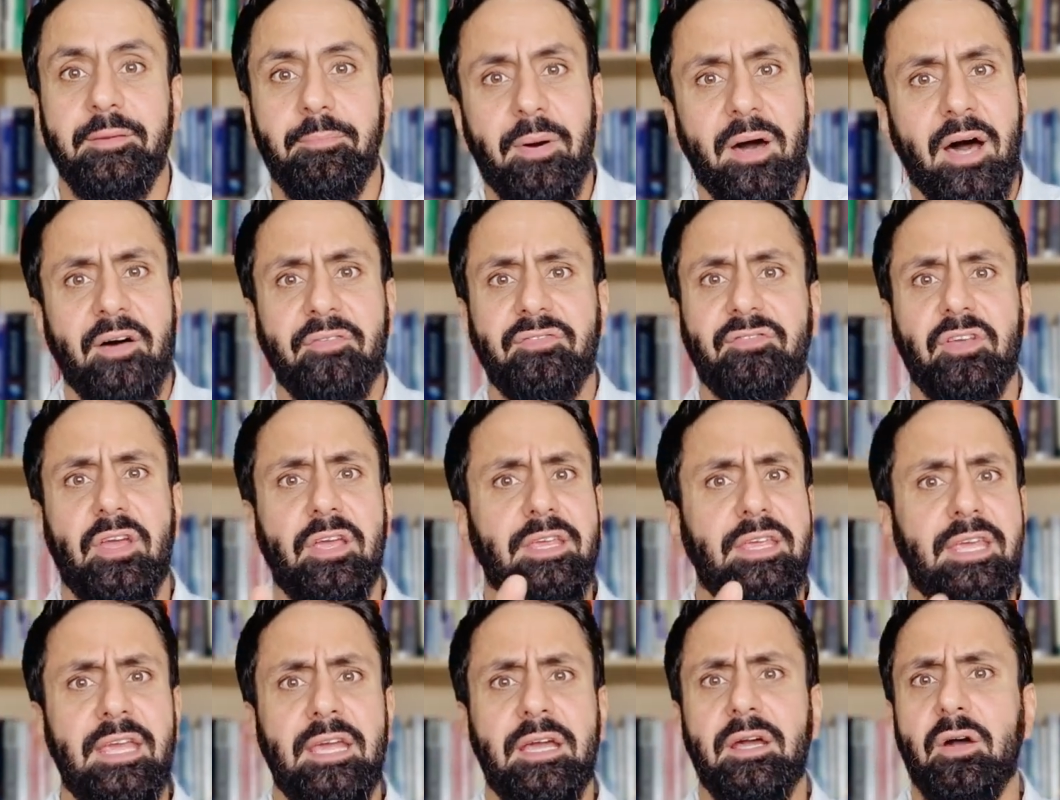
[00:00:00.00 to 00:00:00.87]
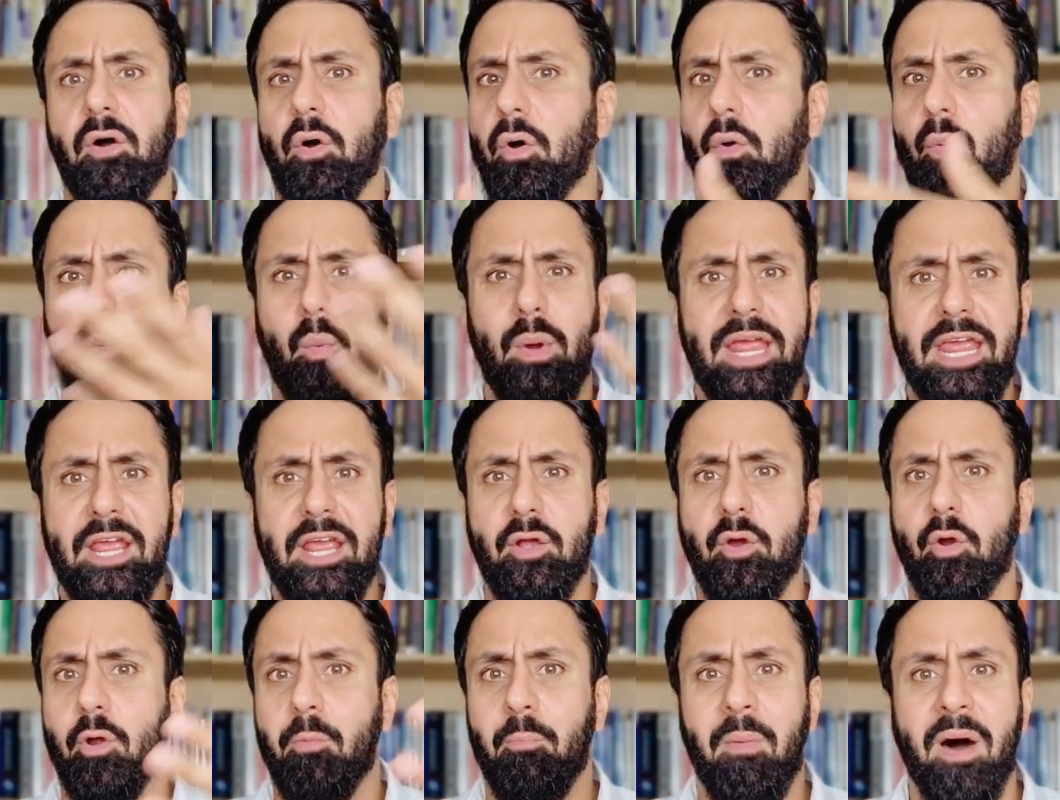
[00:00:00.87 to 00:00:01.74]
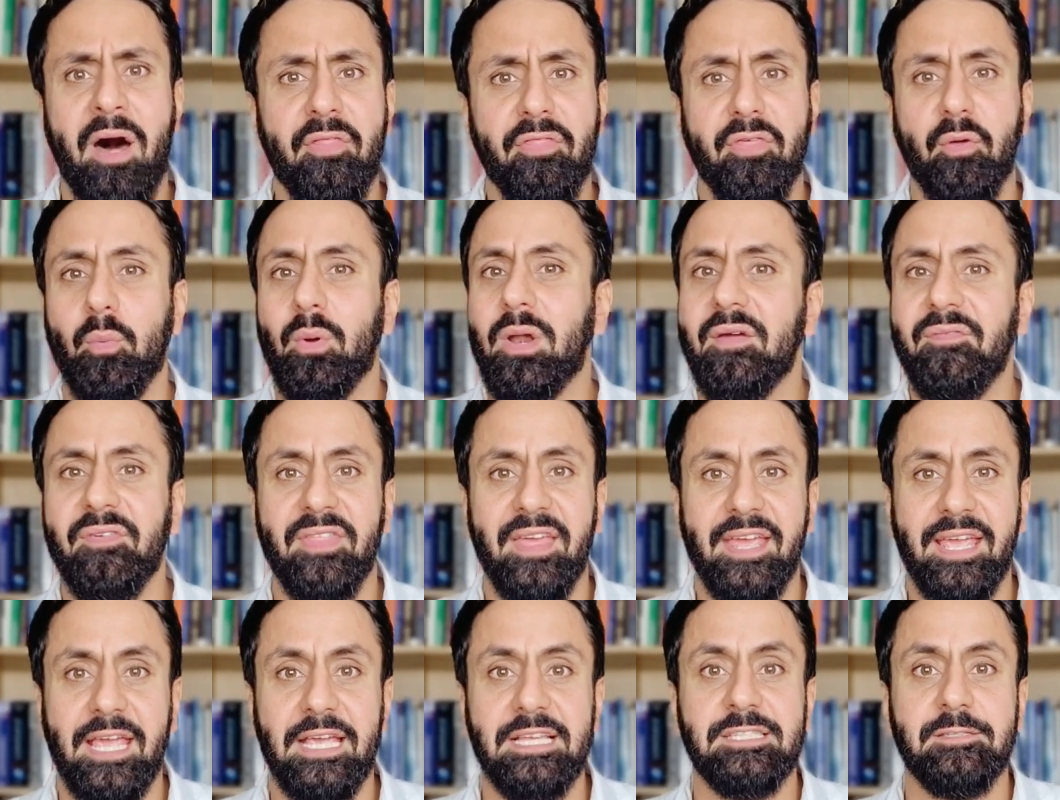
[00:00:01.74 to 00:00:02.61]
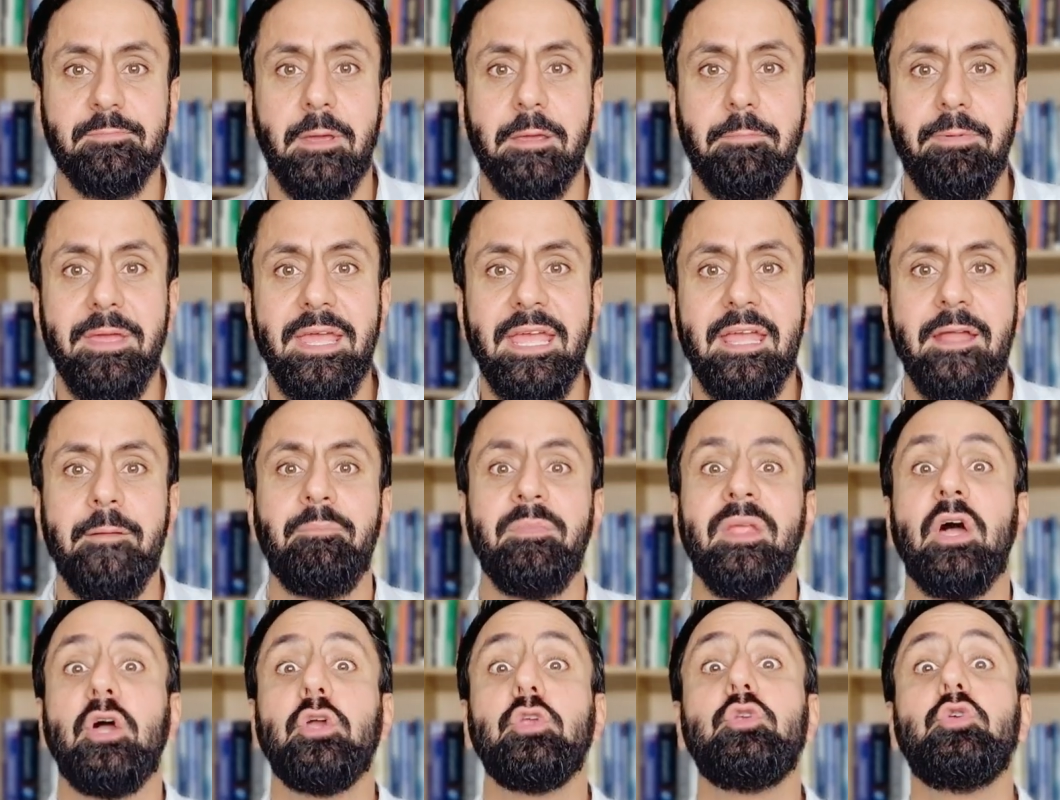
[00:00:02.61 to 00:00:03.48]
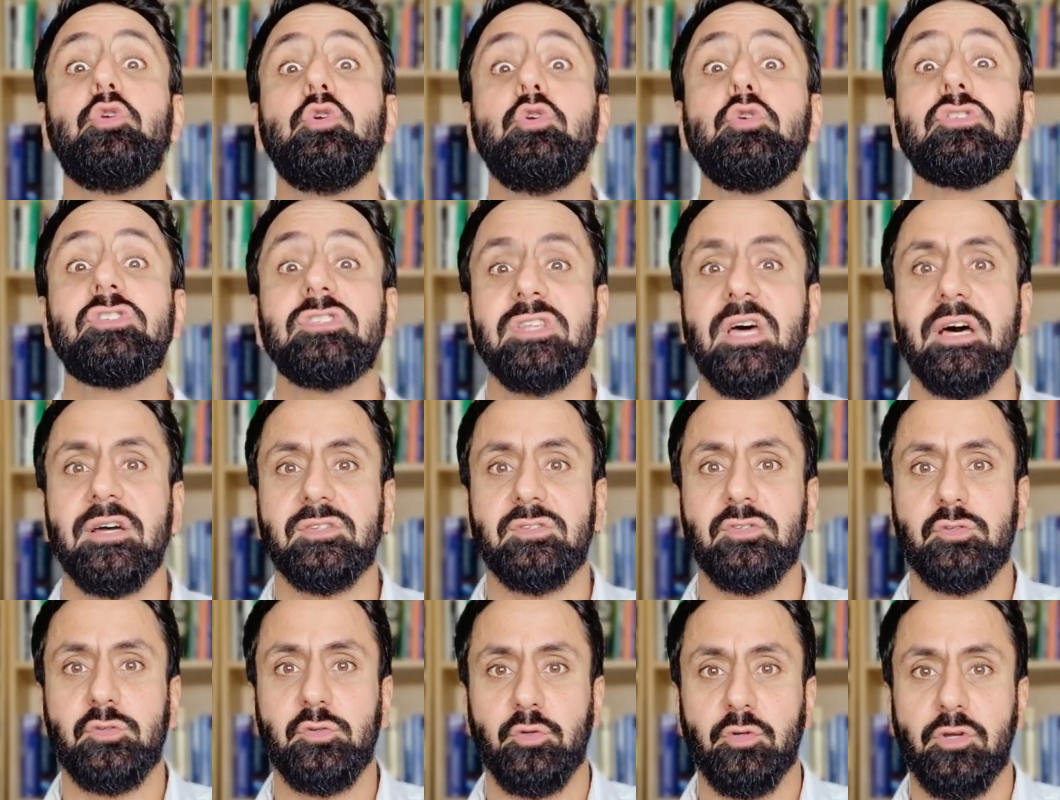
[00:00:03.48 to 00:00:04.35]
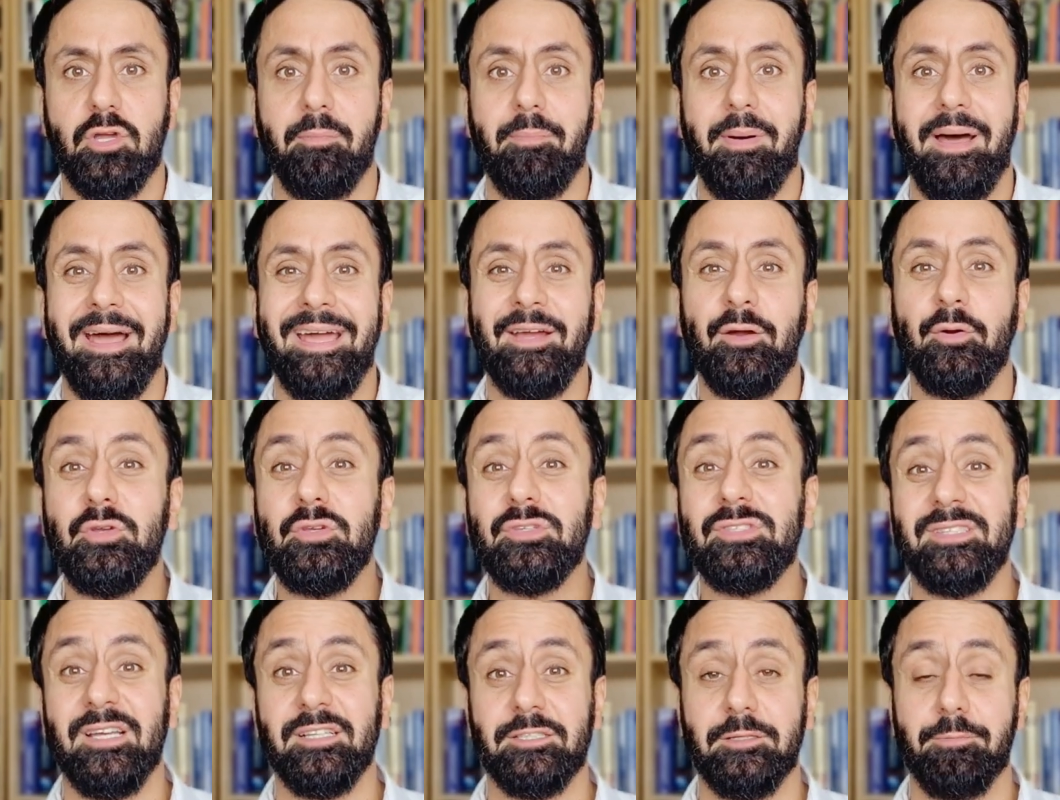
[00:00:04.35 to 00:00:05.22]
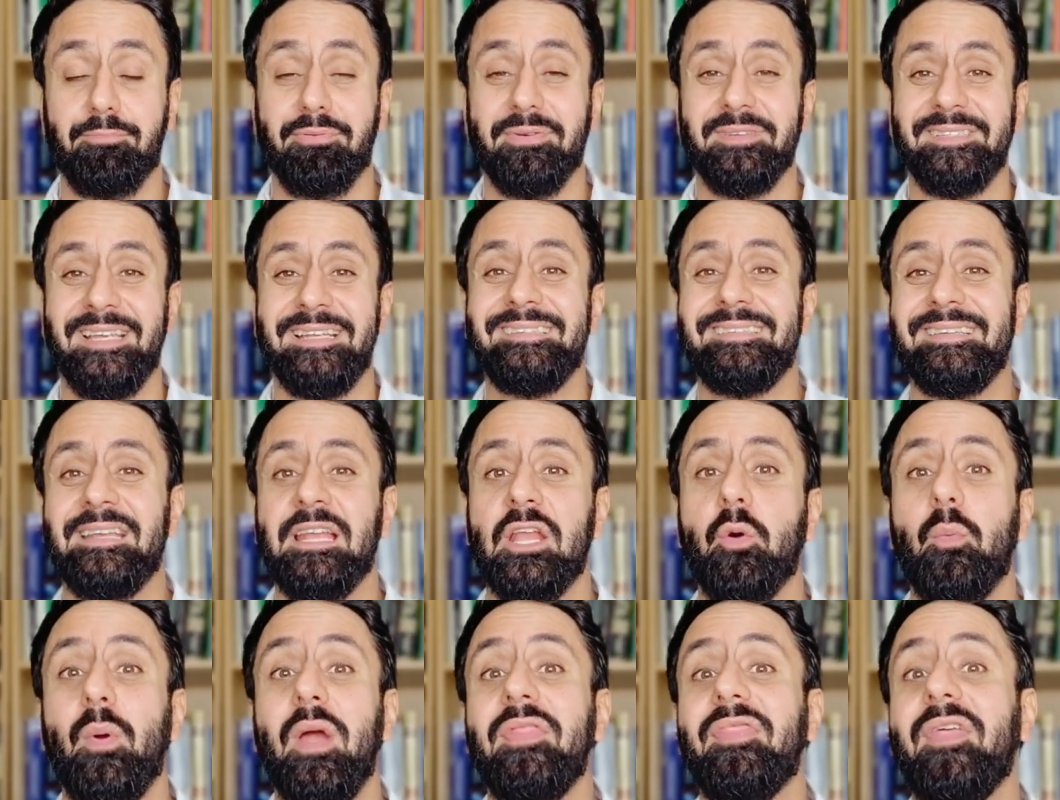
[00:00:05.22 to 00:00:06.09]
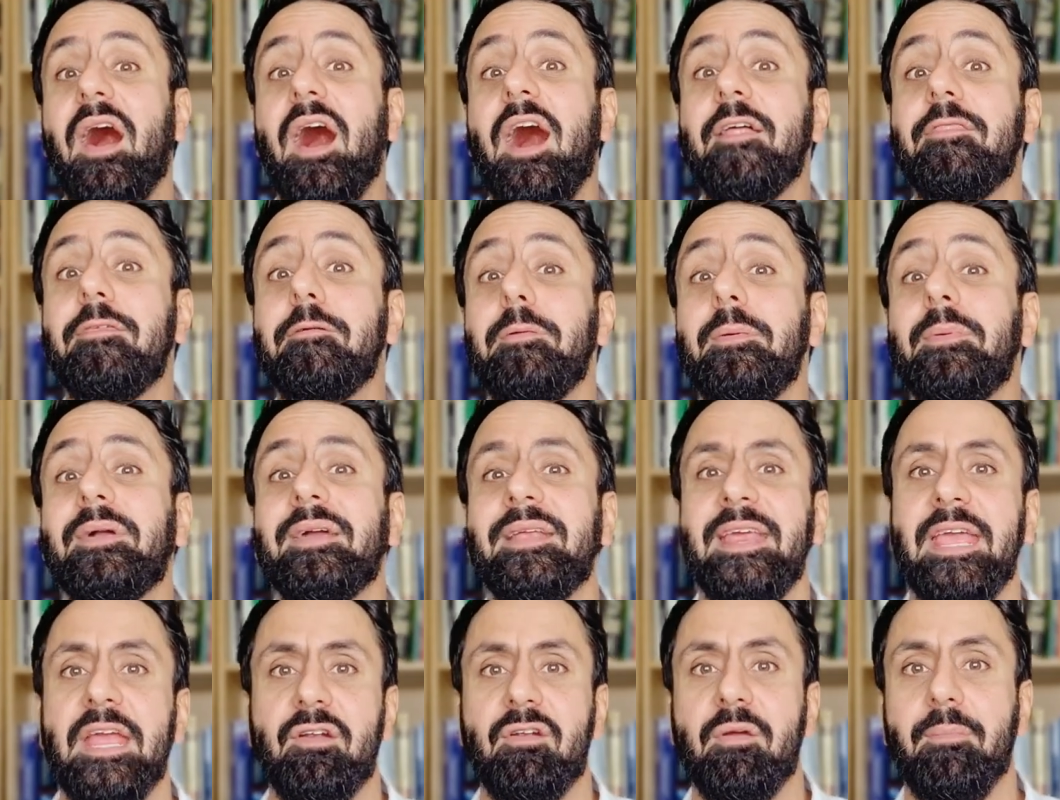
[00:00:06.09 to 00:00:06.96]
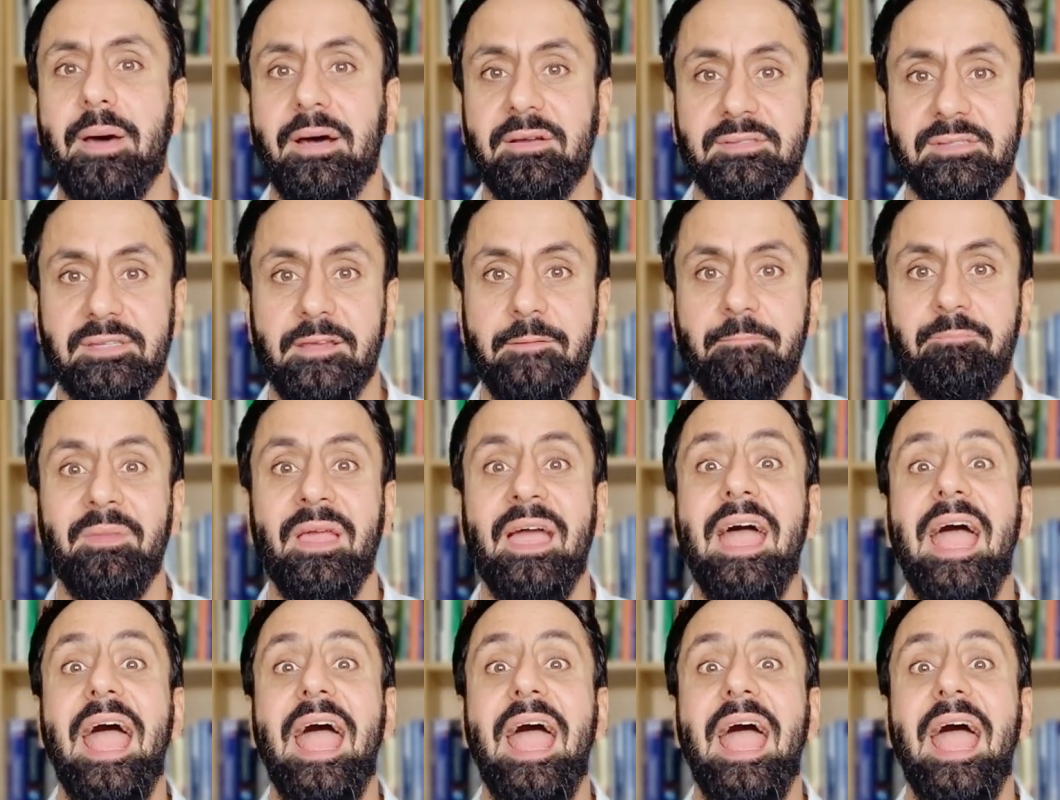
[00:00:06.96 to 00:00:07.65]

But after a year or a week or a month or whatever the case may be, you start to talk about it or you start to present it in a way that other people can hear about it.